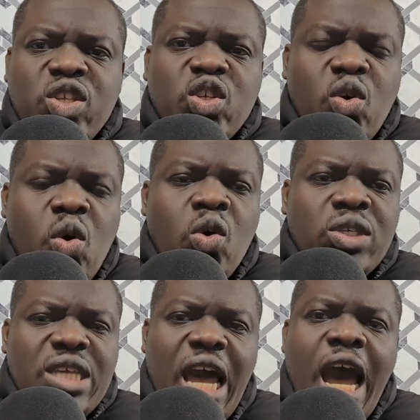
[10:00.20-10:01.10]

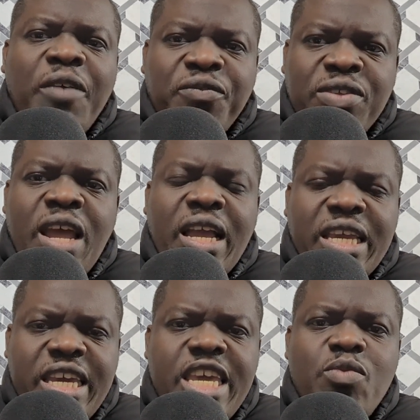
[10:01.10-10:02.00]
scores after
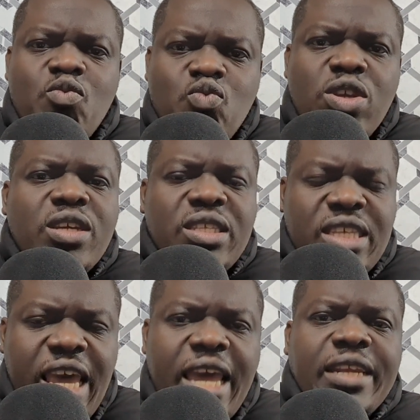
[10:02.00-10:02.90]
game week
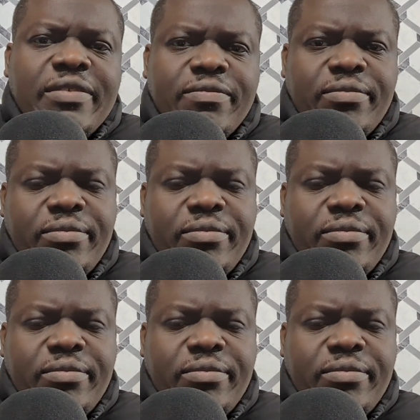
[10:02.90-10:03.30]
10.